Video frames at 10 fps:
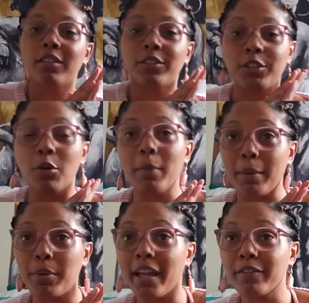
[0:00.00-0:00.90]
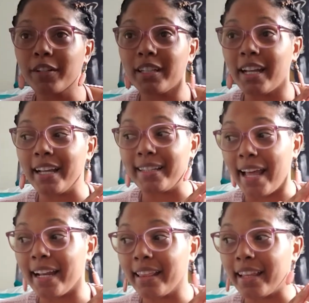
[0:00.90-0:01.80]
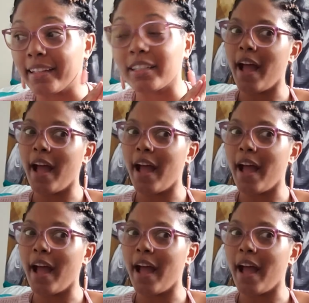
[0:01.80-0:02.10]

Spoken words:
So my plan for today is edit this.